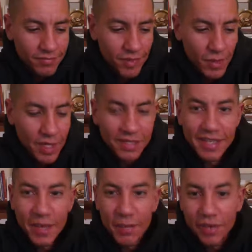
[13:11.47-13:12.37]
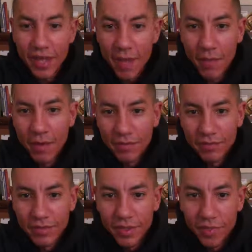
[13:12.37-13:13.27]
had to step your game up.
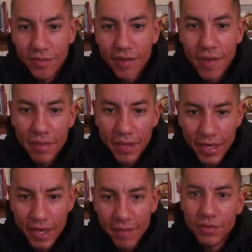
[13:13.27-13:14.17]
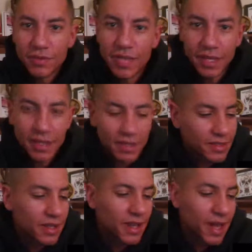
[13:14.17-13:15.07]
You were fighting big names. You were taking
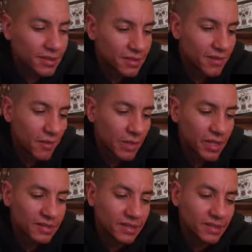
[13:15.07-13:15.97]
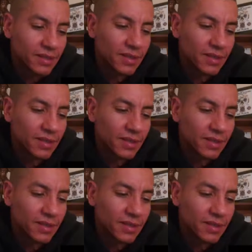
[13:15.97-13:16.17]
it to the next level, basically.